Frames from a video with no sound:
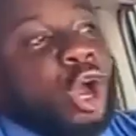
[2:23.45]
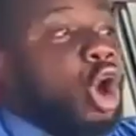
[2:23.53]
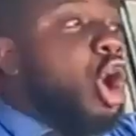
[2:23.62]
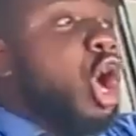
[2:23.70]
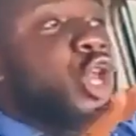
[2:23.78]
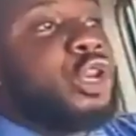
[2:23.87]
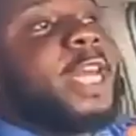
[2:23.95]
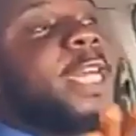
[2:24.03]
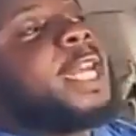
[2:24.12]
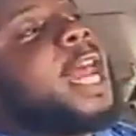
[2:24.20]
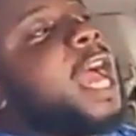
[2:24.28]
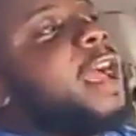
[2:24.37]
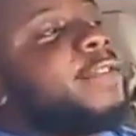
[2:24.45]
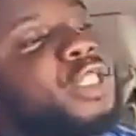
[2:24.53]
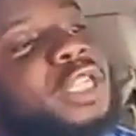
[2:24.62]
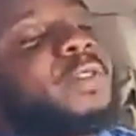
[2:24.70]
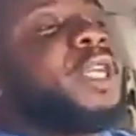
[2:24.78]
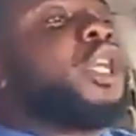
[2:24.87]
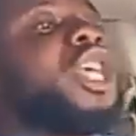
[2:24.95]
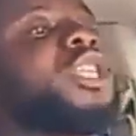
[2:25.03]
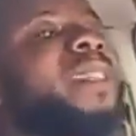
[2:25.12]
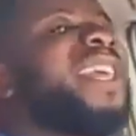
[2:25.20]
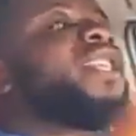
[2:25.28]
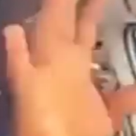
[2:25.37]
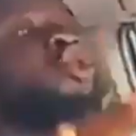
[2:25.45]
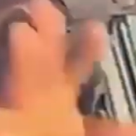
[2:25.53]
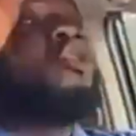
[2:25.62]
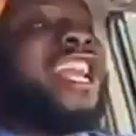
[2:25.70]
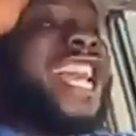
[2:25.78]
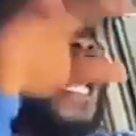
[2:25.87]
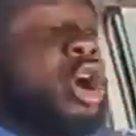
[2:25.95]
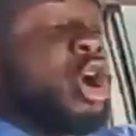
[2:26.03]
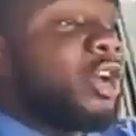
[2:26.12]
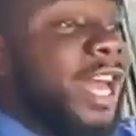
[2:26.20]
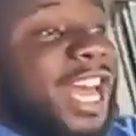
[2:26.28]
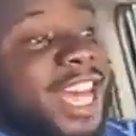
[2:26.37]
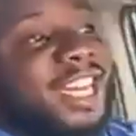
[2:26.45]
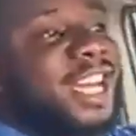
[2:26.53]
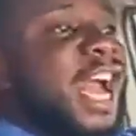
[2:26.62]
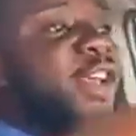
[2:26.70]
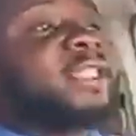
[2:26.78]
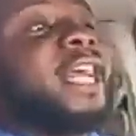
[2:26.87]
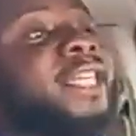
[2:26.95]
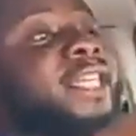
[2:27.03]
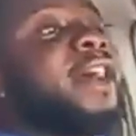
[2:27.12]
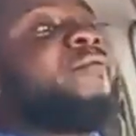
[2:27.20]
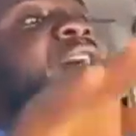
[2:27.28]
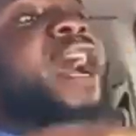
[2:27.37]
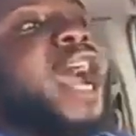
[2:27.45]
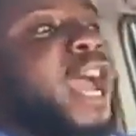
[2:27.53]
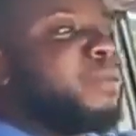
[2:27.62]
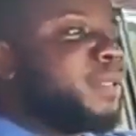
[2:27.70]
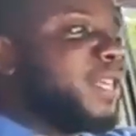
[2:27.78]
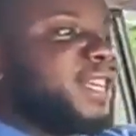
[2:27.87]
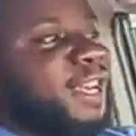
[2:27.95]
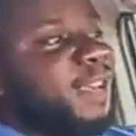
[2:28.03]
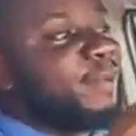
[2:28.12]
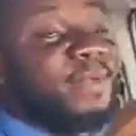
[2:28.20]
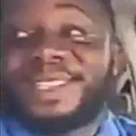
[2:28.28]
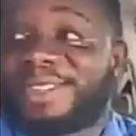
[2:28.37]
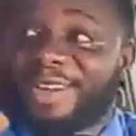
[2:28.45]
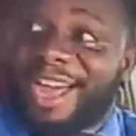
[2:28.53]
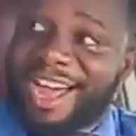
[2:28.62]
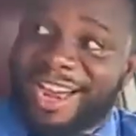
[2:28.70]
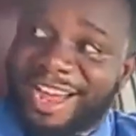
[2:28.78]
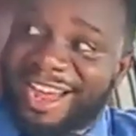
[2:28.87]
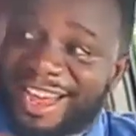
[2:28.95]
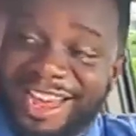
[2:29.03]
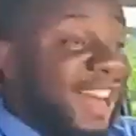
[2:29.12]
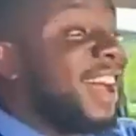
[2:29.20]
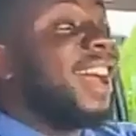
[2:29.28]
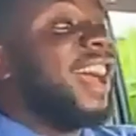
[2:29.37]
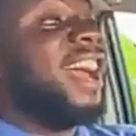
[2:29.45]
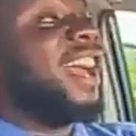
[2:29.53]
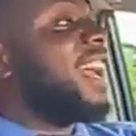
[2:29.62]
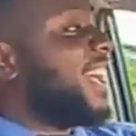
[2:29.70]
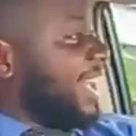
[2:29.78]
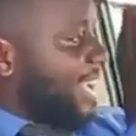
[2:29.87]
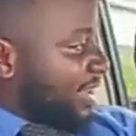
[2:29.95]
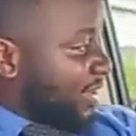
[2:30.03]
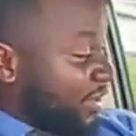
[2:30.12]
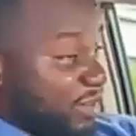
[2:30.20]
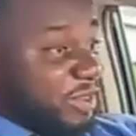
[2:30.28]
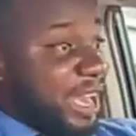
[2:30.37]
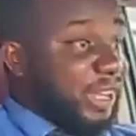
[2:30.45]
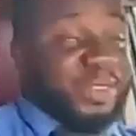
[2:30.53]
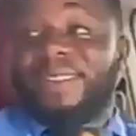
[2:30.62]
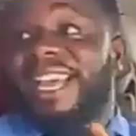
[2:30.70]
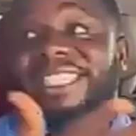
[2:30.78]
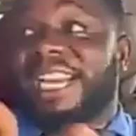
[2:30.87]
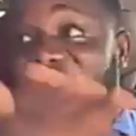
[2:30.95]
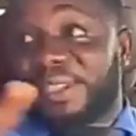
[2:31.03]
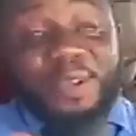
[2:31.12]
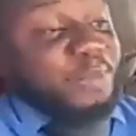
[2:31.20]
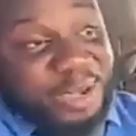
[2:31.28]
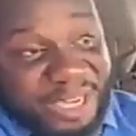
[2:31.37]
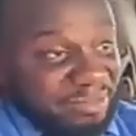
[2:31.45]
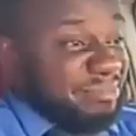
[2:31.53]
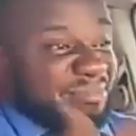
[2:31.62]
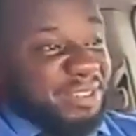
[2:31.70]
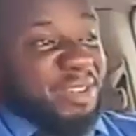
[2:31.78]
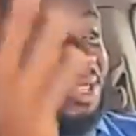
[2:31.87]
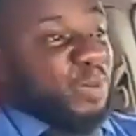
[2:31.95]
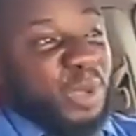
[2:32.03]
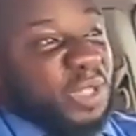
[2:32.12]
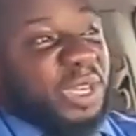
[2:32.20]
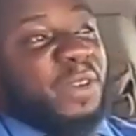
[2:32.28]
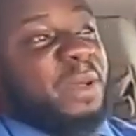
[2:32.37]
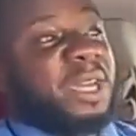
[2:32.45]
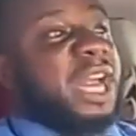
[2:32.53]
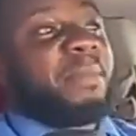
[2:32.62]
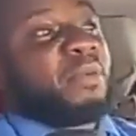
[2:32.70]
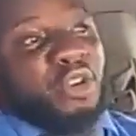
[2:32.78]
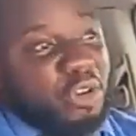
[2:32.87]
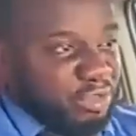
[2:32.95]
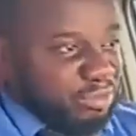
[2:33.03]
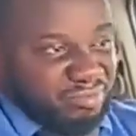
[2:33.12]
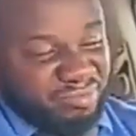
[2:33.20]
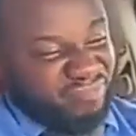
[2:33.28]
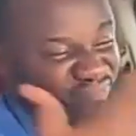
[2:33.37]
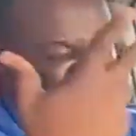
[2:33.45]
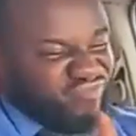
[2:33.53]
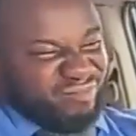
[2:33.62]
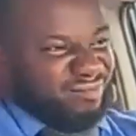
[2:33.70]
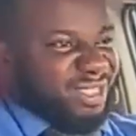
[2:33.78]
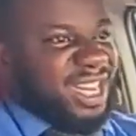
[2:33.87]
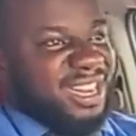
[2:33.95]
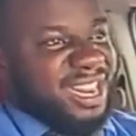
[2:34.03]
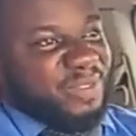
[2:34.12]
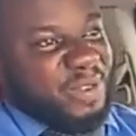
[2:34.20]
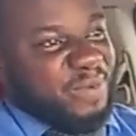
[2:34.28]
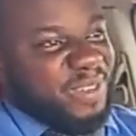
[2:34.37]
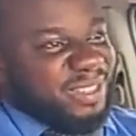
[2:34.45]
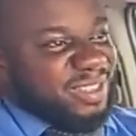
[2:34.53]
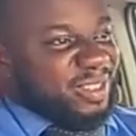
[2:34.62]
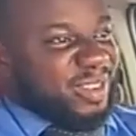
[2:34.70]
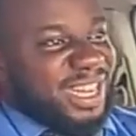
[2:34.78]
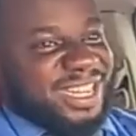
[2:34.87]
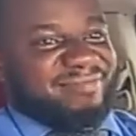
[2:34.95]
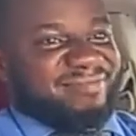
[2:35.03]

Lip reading: All you need in life is just for the Lord's blessing to lay on your head and you start getting that vibes. Investor, holla. Hello? I just feel like jamming somebody. You know, sponsor the family abroad. That's for investors only.